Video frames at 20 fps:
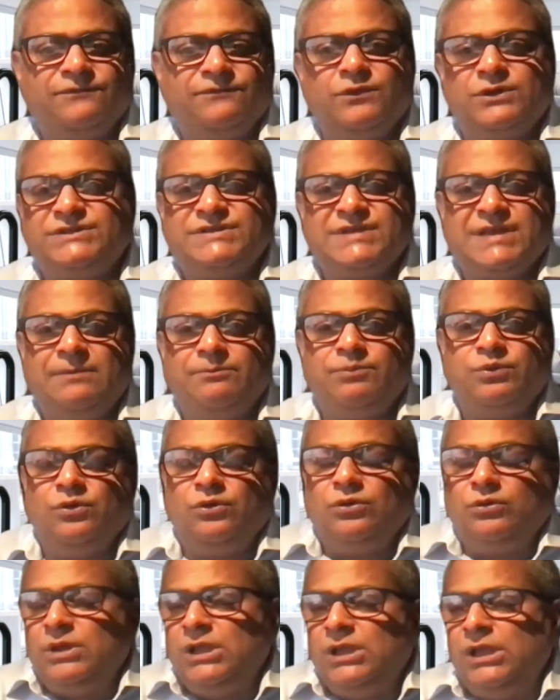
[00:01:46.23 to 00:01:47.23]

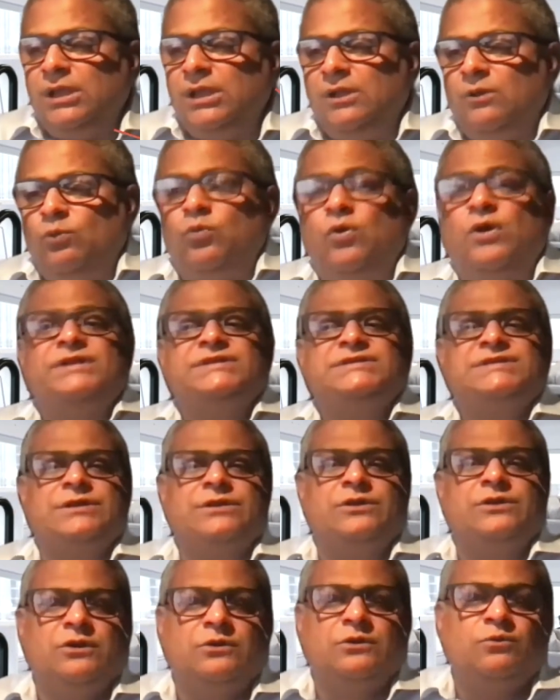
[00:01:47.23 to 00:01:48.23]
example, what is a
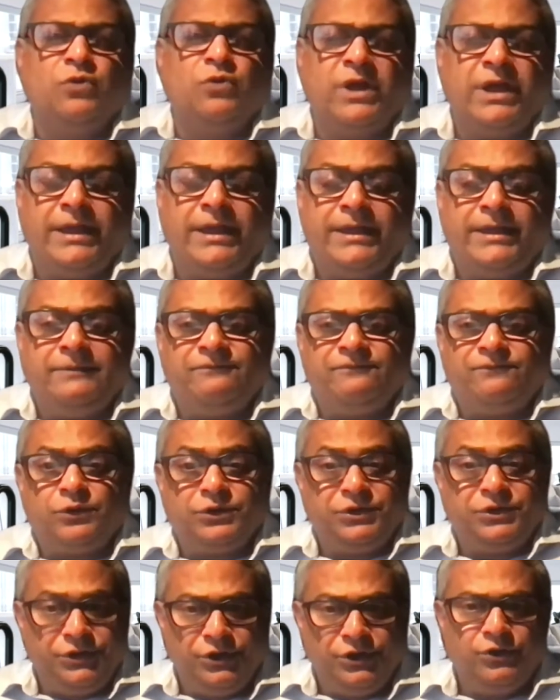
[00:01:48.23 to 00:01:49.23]
good way for
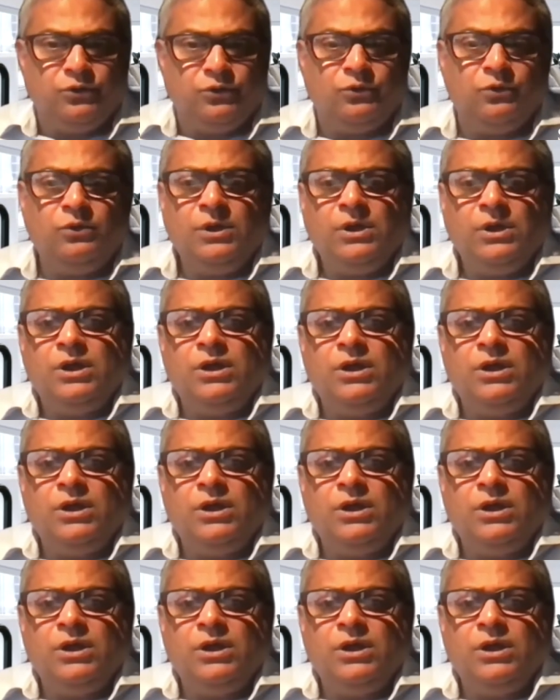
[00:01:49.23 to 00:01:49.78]
you,